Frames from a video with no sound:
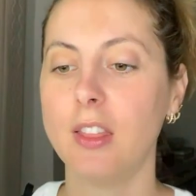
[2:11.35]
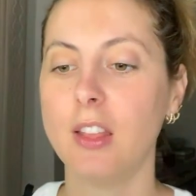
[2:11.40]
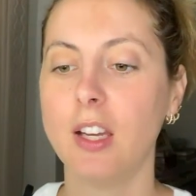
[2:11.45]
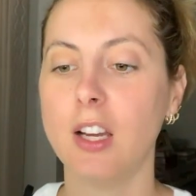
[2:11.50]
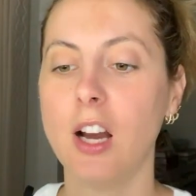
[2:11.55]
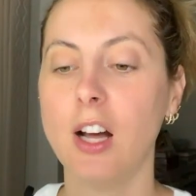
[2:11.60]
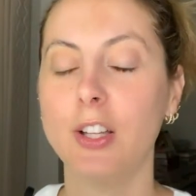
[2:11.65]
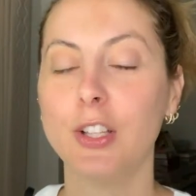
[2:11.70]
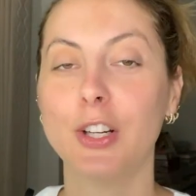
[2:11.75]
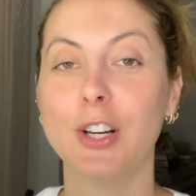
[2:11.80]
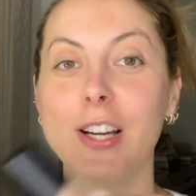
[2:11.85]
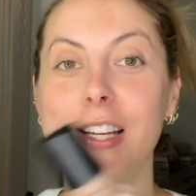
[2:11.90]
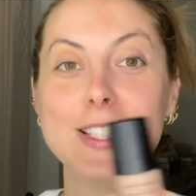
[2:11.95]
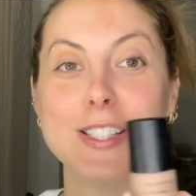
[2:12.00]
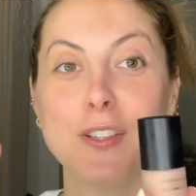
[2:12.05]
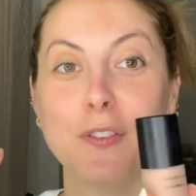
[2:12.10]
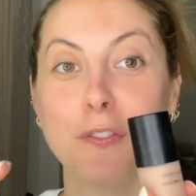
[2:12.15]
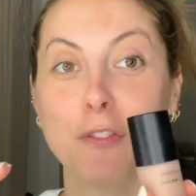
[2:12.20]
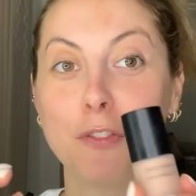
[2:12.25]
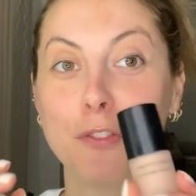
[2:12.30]
The color
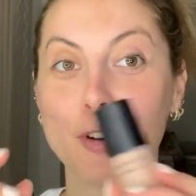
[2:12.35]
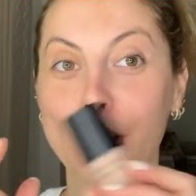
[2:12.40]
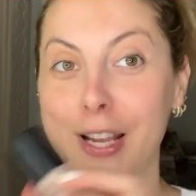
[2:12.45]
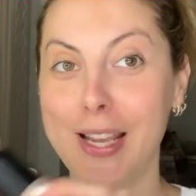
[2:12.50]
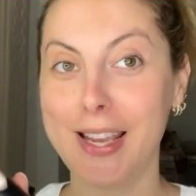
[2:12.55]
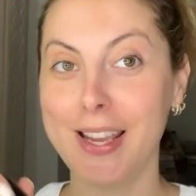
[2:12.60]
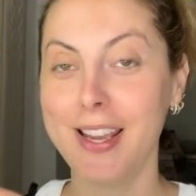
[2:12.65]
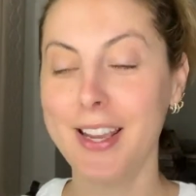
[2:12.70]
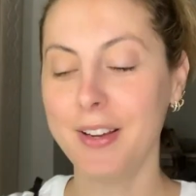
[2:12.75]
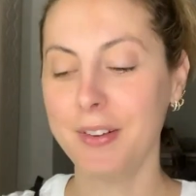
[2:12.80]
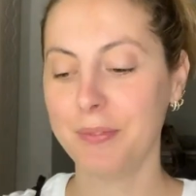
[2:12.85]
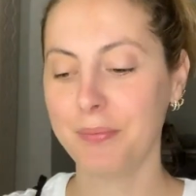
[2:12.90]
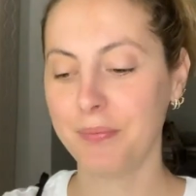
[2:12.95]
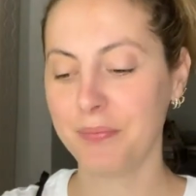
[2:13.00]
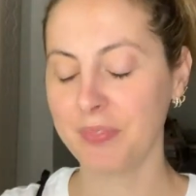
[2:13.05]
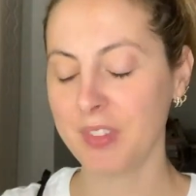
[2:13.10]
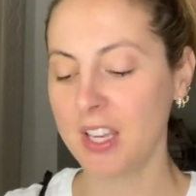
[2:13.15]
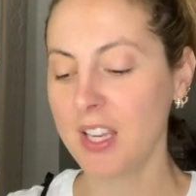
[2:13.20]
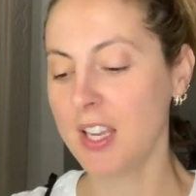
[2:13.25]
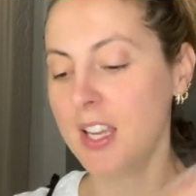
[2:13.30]
is free.
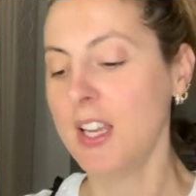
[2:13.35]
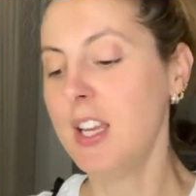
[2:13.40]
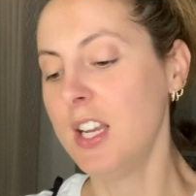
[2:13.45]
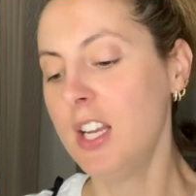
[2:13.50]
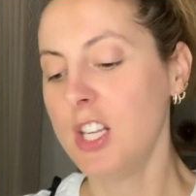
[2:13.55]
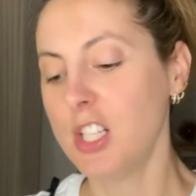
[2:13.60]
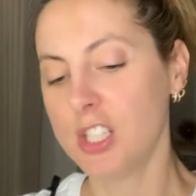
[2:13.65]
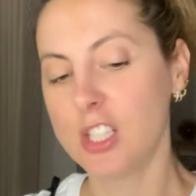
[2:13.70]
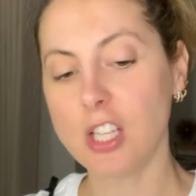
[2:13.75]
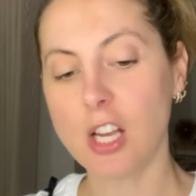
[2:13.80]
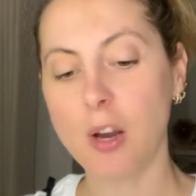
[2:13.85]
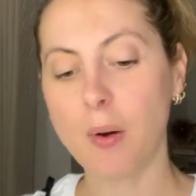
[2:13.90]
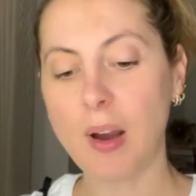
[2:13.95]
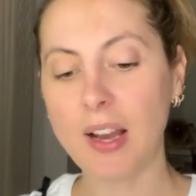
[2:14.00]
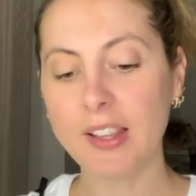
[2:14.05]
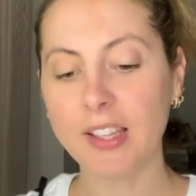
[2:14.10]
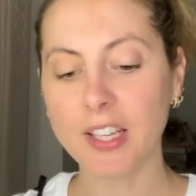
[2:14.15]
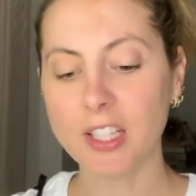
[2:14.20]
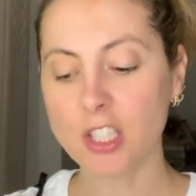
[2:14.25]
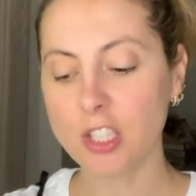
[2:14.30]
So
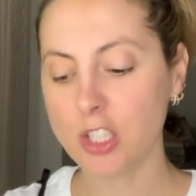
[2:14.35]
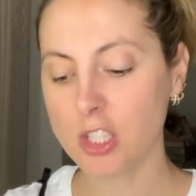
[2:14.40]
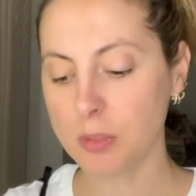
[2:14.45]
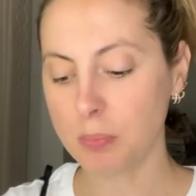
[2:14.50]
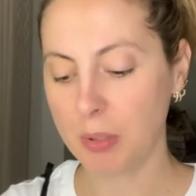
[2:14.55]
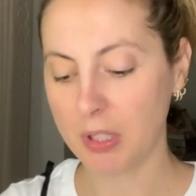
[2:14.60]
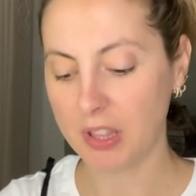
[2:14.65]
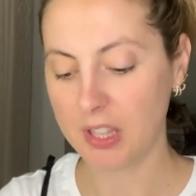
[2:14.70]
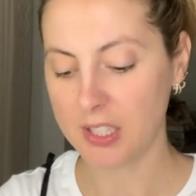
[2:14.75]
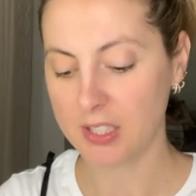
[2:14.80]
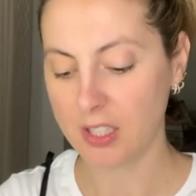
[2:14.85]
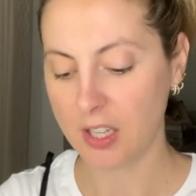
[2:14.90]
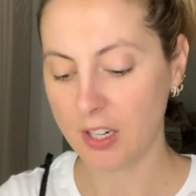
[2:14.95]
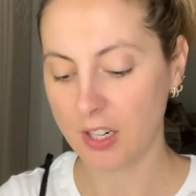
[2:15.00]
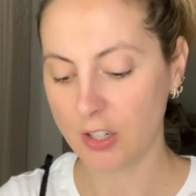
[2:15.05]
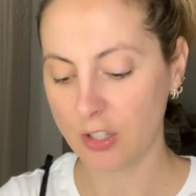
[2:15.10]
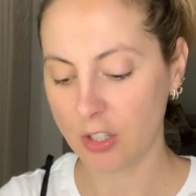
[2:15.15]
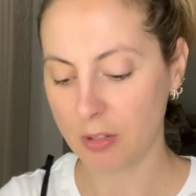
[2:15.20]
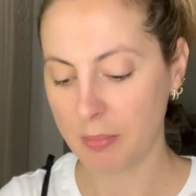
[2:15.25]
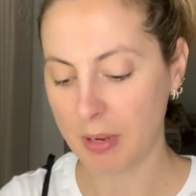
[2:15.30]
I like to just put this on
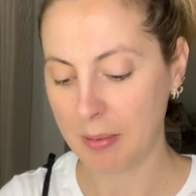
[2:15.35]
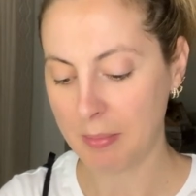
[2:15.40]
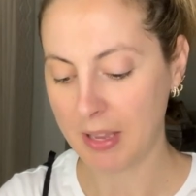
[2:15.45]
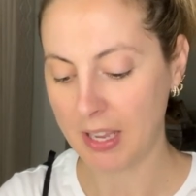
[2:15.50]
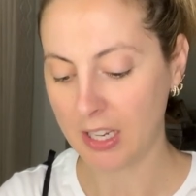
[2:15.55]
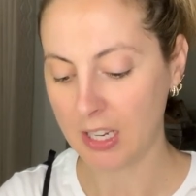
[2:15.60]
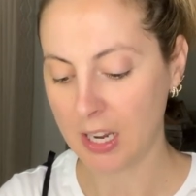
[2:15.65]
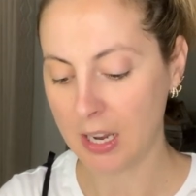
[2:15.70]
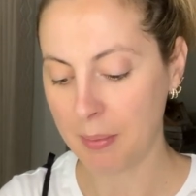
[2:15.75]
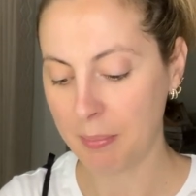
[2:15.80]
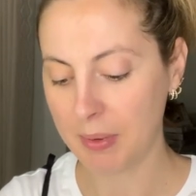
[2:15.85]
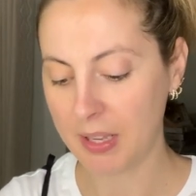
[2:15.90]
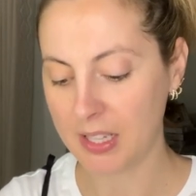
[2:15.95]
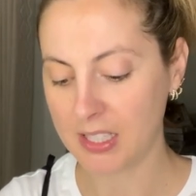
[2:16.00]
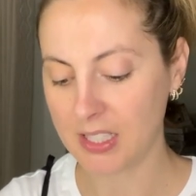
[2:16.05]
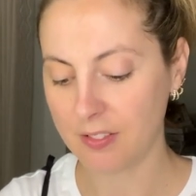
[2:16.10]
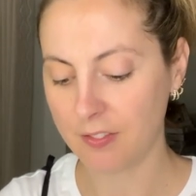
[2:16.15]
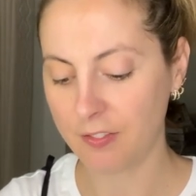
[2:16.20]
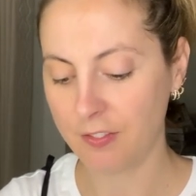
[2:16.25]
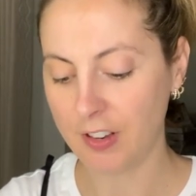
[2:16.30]
under my makeup.
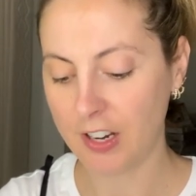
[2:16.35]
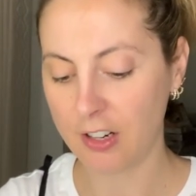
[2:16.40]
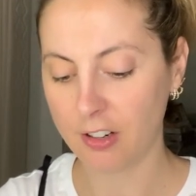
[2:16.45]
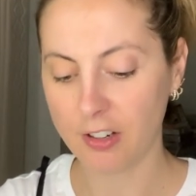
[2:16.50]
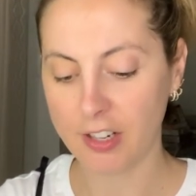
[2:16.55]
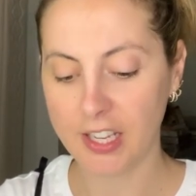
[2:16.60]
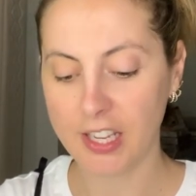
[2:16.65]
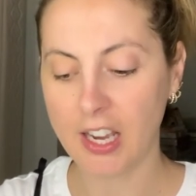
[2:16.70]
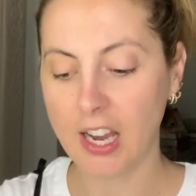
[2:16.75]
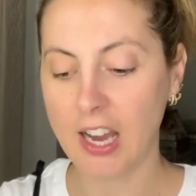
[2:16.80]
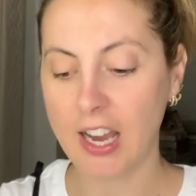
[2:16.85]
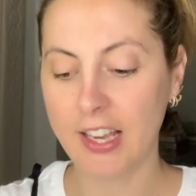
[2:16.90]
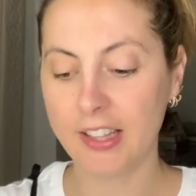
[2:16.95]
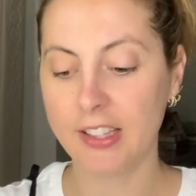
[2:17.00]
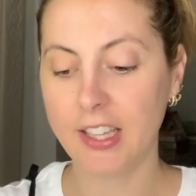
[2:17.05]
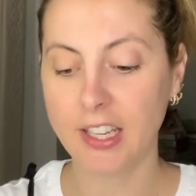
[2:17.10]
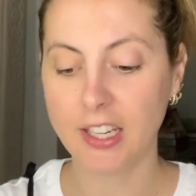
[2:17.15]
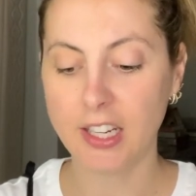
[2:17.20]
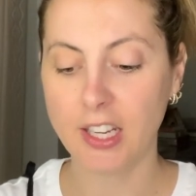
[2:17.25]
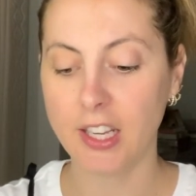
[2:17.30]
It's very
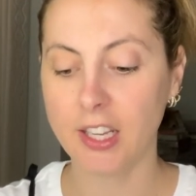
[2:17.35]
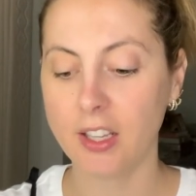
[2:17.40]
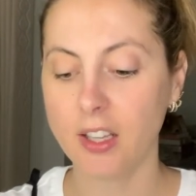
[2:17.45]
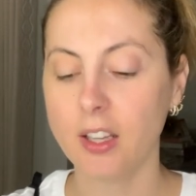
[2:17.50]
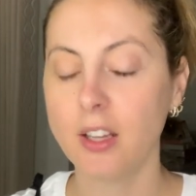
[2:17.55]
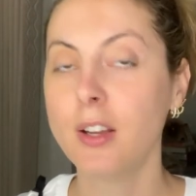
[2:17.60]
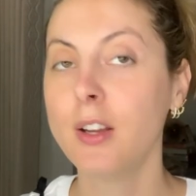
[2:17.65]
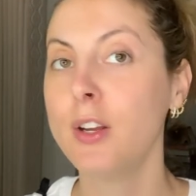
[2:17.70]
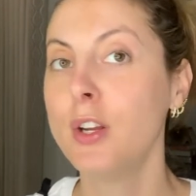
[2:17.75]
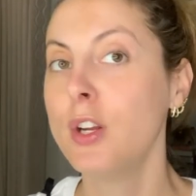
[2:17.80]
highlighting.